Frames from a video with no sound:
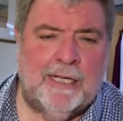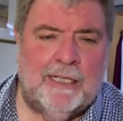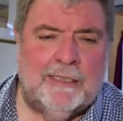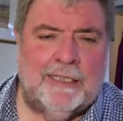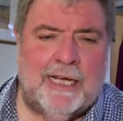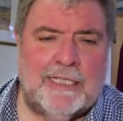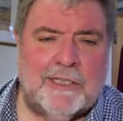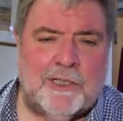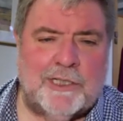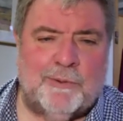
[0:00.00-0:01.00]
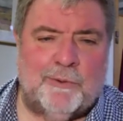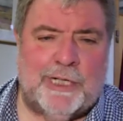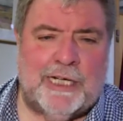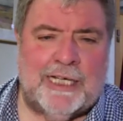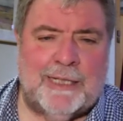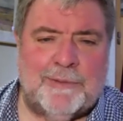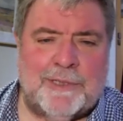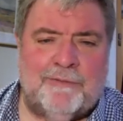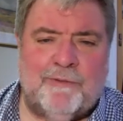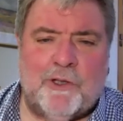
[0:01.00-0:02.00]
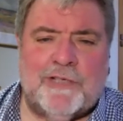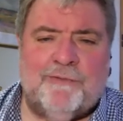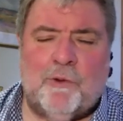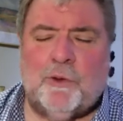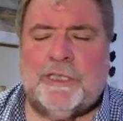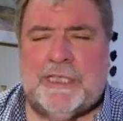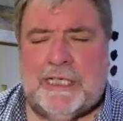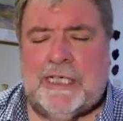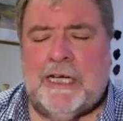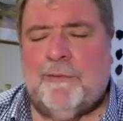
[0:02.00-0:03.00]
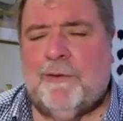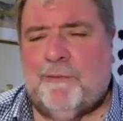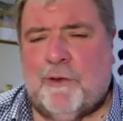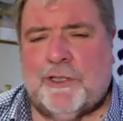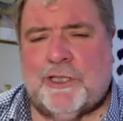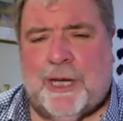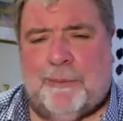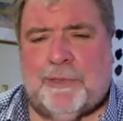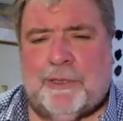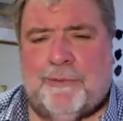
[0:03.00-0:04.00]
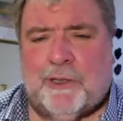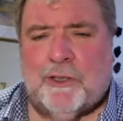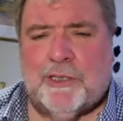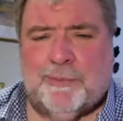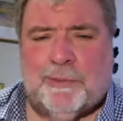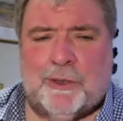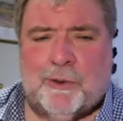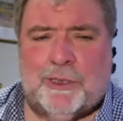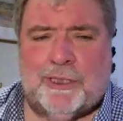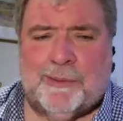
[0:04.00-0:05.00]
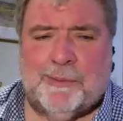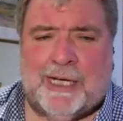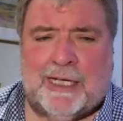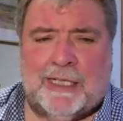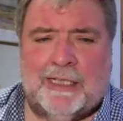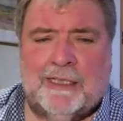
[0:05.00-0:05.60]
Today's Gospel reading comes at verse 14 of the first chapter of the Gospel according to Mark.